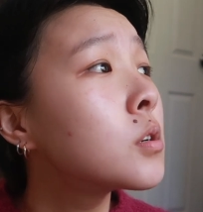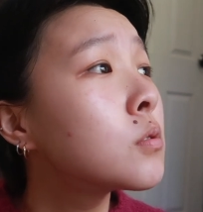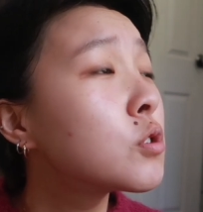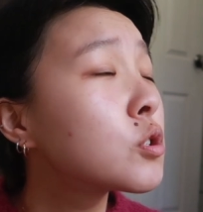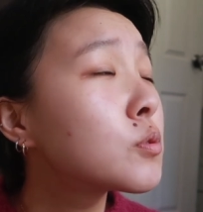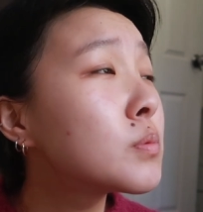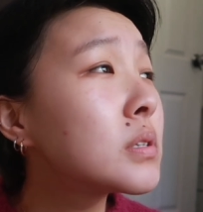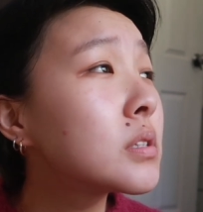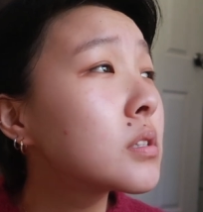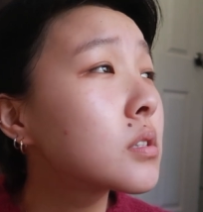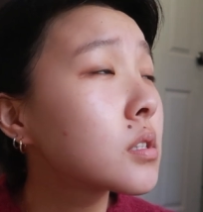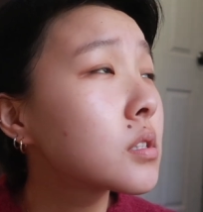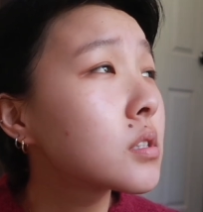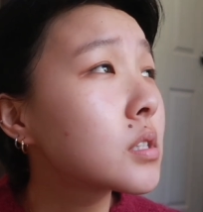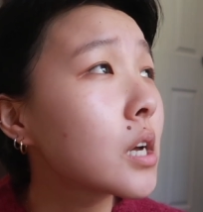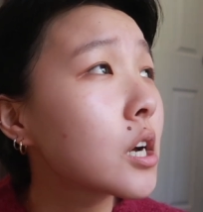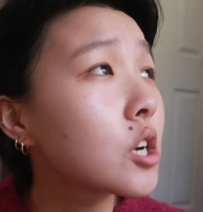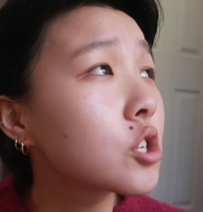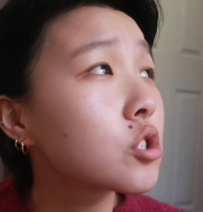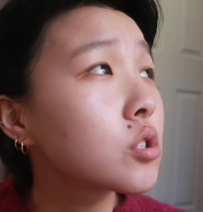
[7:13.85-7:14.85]
Which means it's
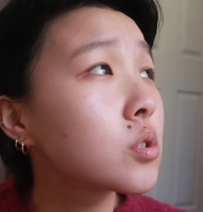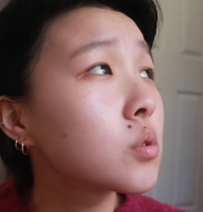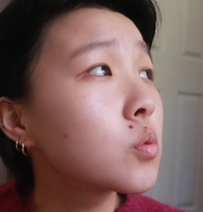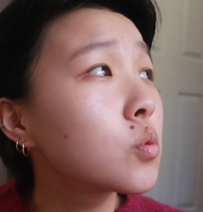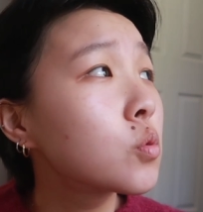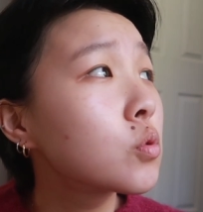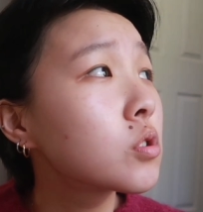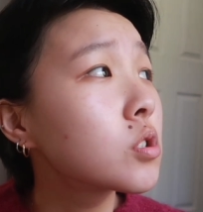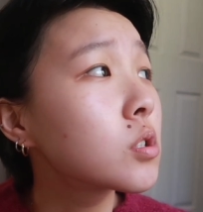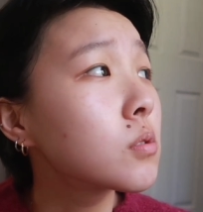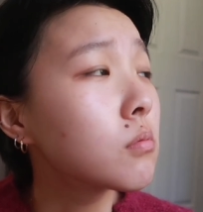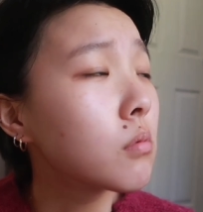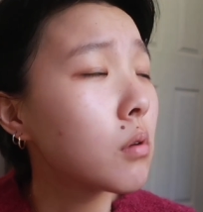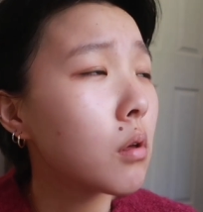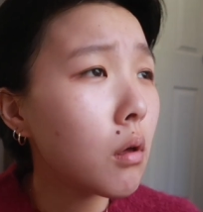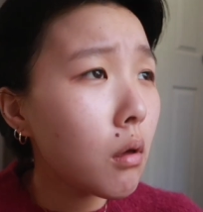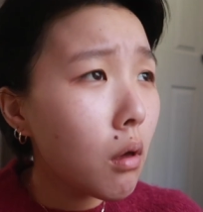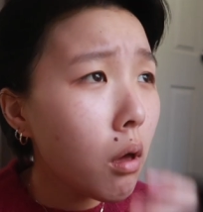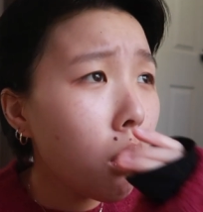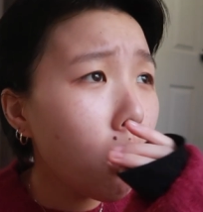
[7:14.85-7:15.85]
actually autumn.
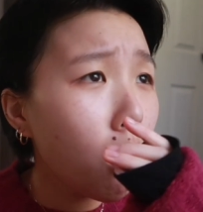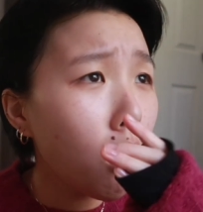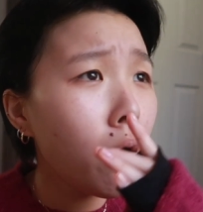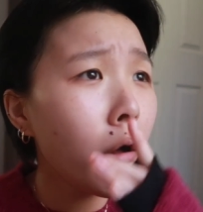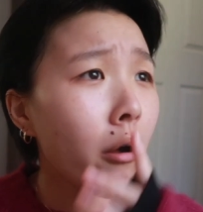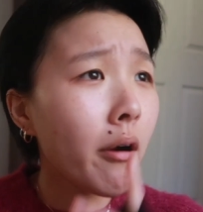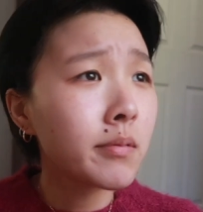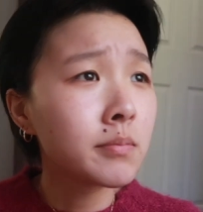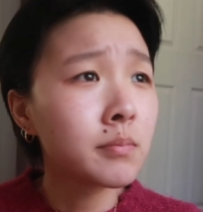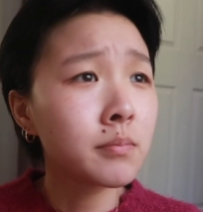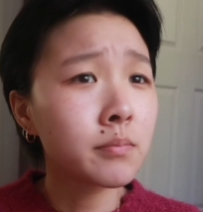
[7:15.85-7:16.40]
Oh